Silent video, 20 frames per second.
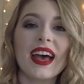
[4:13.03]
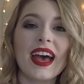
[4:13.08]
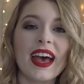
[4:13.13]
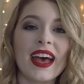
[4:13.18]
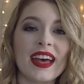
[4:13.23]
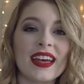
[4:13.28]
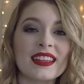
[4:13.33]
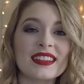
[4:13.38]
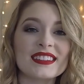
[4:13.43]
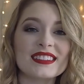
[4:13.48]

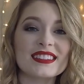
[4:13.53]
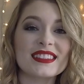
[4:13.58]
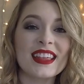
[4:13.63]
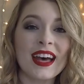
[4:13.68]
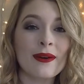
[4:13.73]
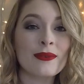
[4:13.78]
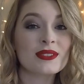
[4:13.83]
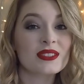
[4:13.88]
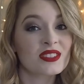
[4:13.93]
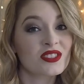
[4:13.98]
and
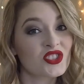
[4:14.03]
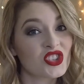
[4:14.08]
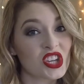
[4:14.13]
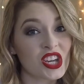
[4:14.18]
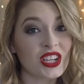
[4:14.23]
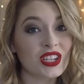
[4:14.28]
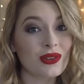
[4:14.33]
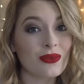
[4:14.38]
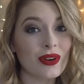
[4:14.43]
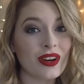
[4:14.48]
that was in
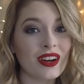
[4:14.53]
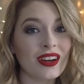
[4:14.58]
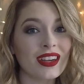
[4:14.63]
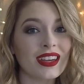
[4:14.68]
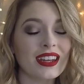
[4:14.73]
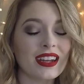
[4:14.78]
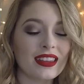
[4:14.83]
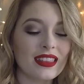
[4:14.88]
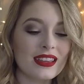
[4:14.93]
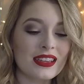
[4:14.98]
January,
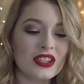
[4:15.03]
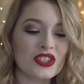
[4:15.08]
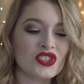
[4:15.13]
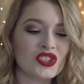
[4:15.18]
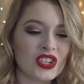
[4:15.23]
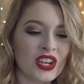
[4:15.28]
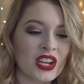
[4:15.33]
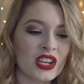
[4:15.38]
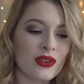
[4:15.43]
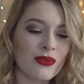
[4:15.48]
and I think it's
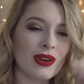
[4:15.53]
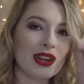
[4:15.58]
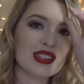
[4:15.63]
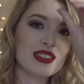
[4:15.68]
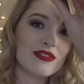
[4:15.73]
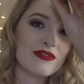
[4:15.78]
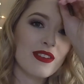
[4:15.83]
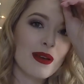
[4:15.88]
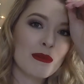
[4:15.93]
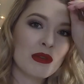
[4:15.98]
January
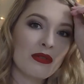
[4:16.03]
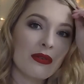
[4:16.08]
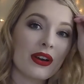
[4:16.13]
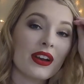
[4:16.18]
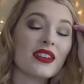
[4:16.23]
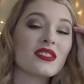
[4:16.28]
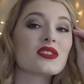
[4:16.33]
to February,